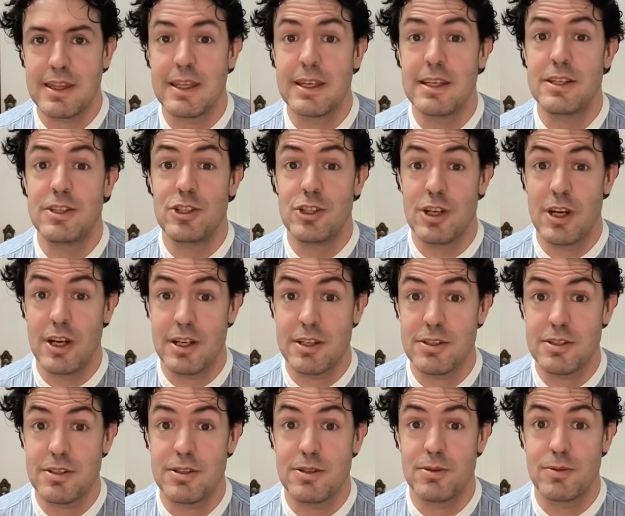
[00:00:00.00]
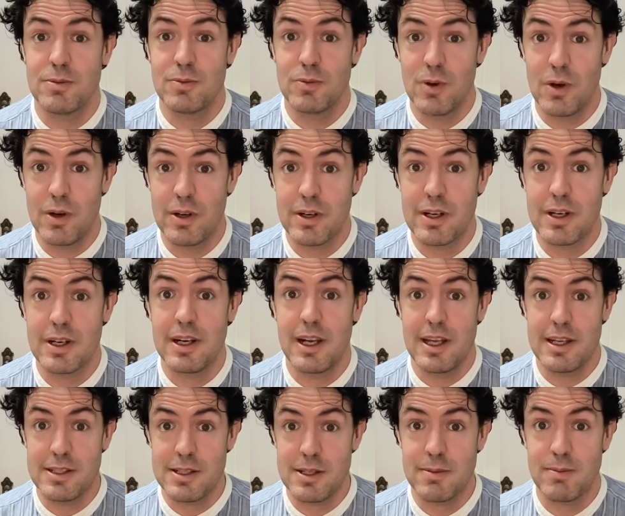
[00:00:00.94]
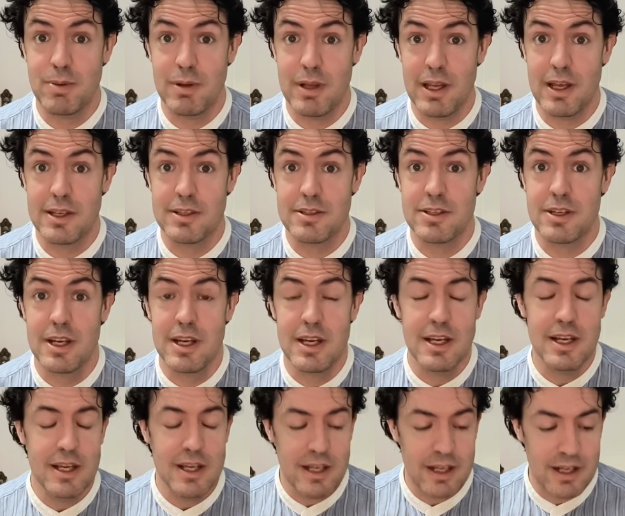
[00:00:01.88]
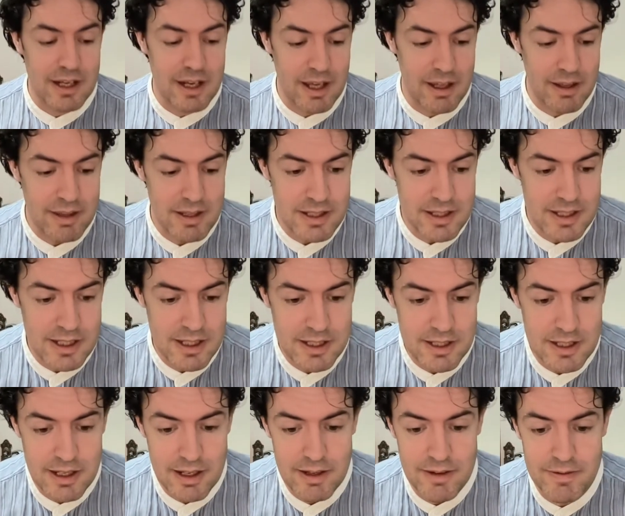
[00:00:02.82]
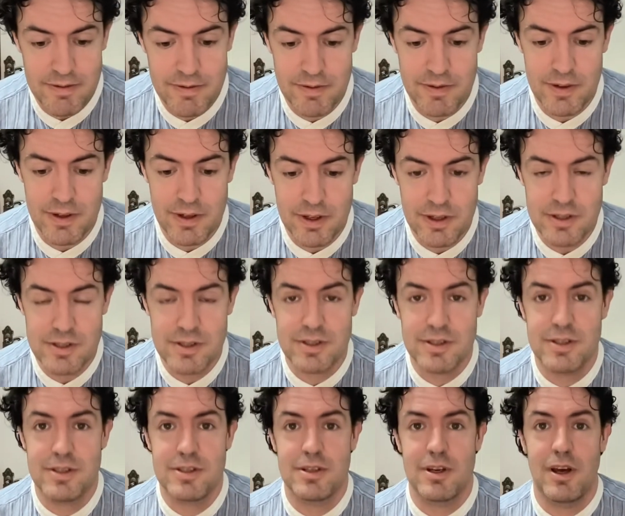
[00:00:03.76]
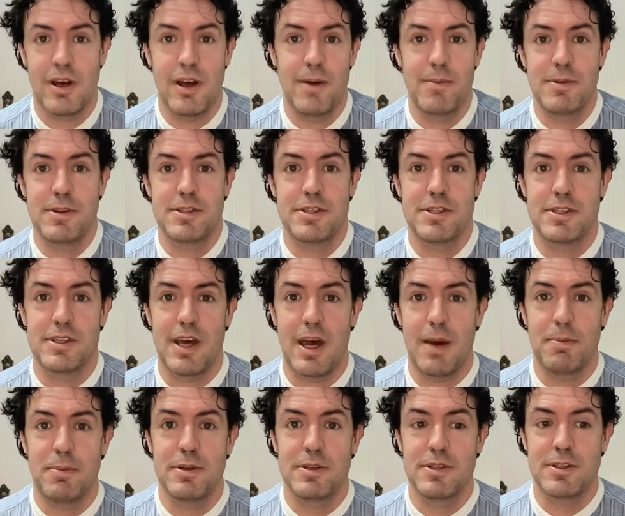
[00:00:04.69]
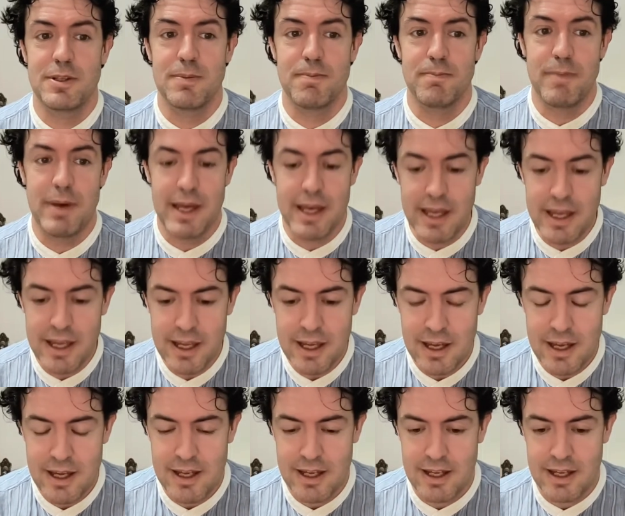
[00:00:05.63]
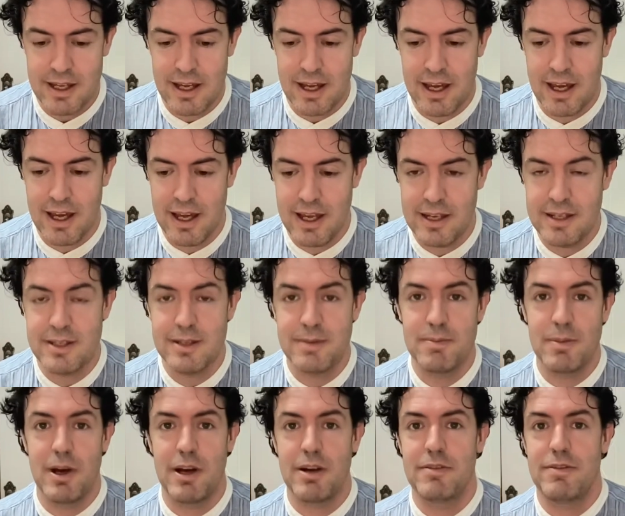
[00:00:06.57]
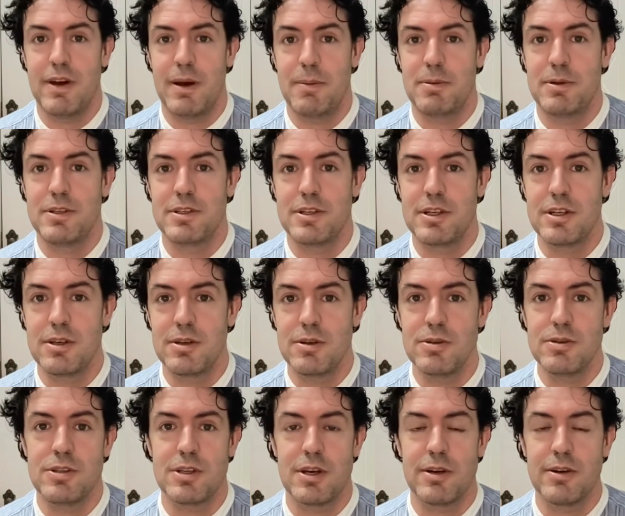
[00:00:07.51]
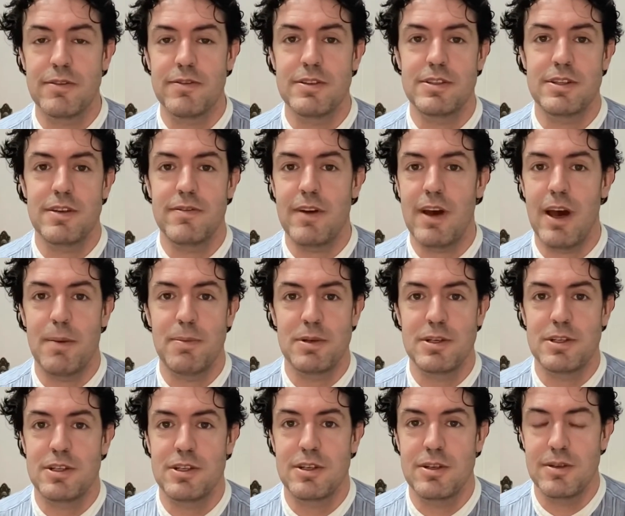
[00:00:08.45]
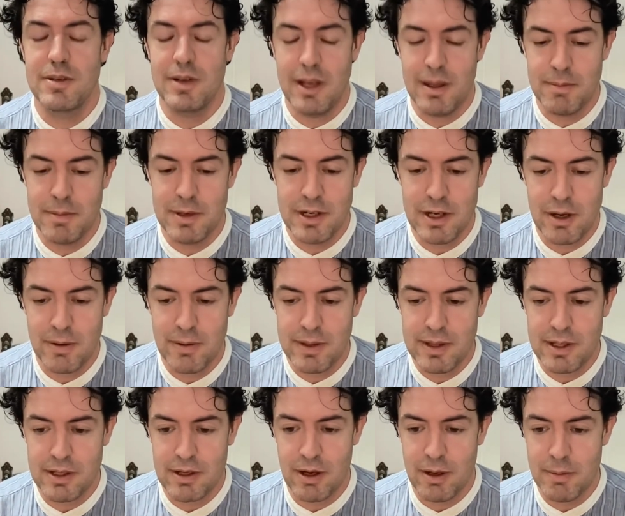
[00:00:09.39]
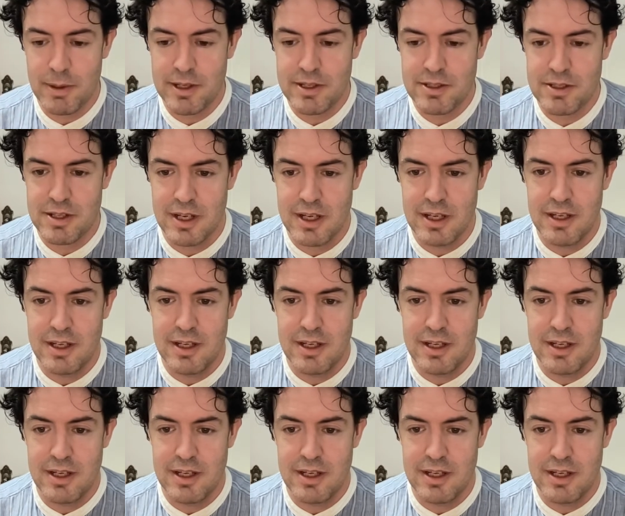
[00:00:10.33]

they just want lesson plans. Now, this isn't the first time this has happened to me. And it might have happened to you. So if it's ever happened to you, let me know in the comments.